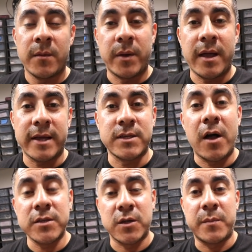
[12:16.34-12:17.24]
But guys,
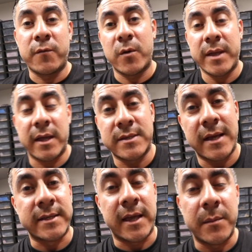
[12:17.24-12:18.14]
also, before we get to that,
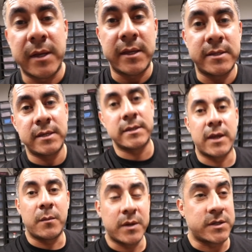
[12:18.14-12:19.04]
because I am gonna need Tina's
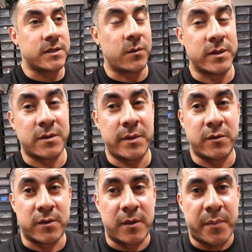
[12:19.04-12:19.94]
help, because she's the one's gonna be
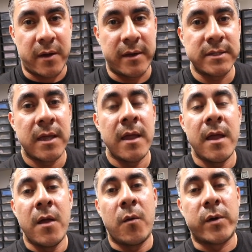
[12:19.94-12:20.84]
doing all the pairings,
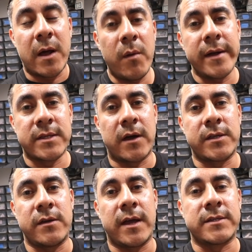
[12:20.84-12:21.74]
what I wanna talk
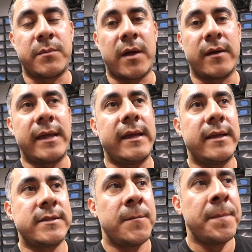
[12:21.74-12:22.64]
to you guys about
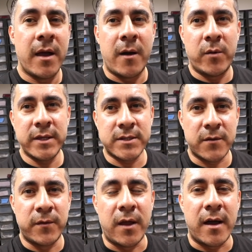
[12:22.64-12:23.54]
is, I wanna
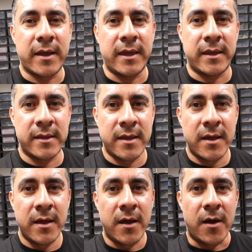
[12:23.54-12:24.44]
start vlogging
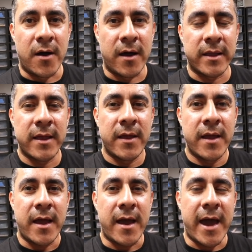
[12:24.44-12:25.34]
on
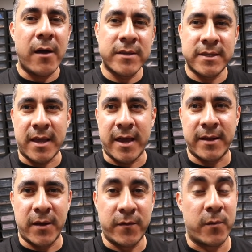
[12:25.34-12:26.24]
outside
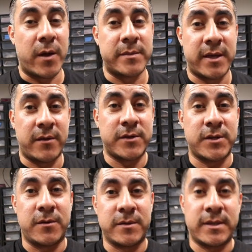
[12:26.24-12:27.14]
of the reptile
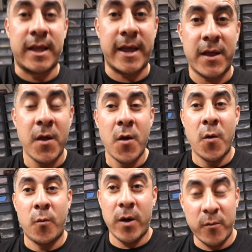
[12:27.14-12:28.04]
shows. Like,
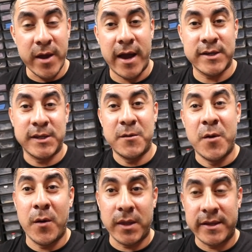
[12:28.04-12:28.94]
what we actually
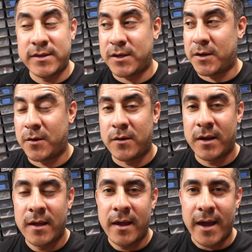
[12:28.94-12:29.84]
really do
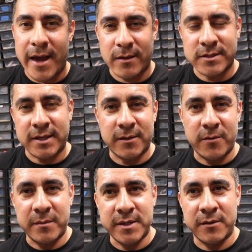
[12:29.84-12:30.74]
outside of the
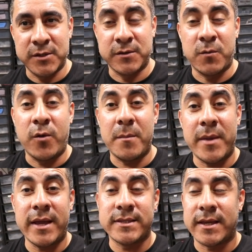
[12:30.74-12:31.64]
reptile shows and what
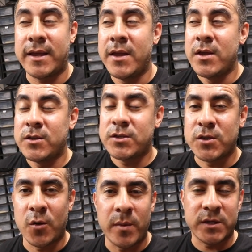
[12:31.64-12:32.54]
makes it
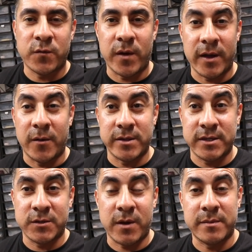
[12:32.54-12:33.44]
so much fun going to
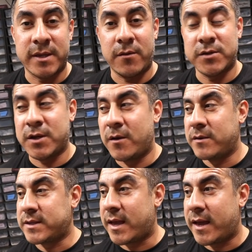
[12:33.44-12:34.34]
these reptile
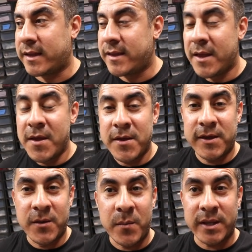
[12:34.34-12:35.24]
shows and you
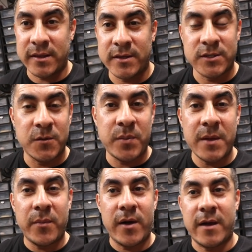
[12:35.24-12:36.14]
know, meeting these new
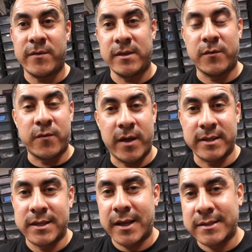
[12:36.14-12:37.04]
people, having new friends. Like I